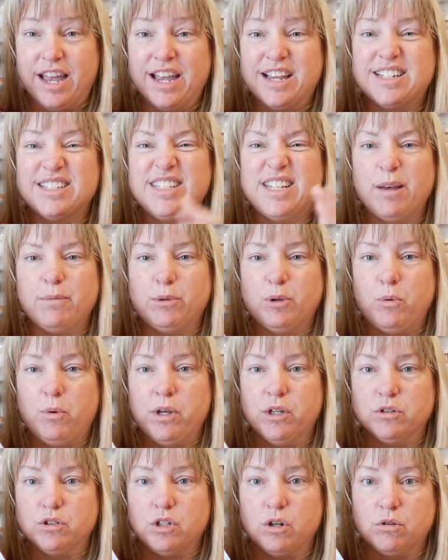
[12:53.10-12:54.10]
except the
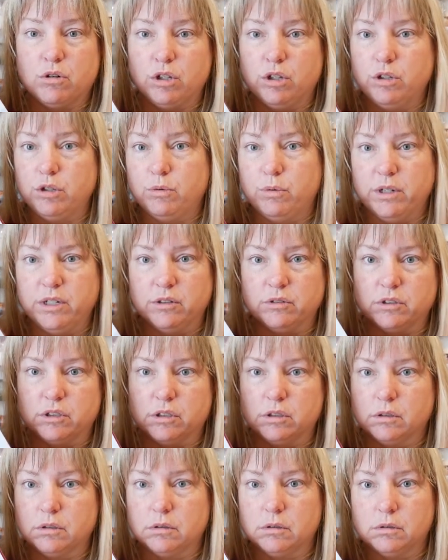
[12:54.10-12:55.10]
wheels. Don't glue the wheels.
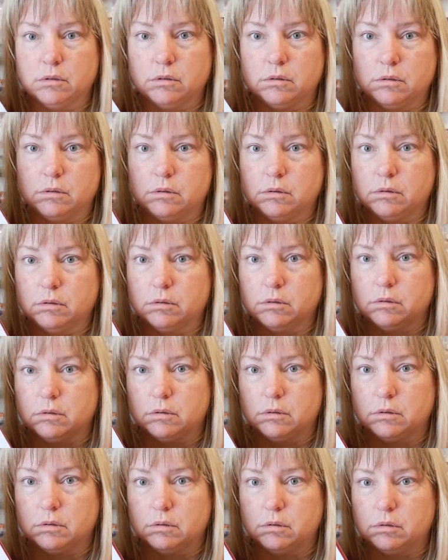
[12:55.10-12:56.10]

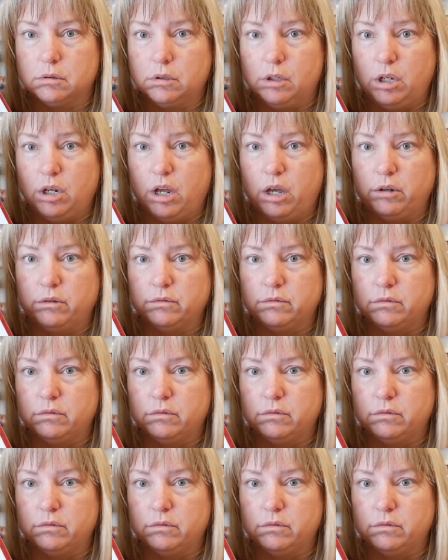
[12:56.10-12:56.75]
You know.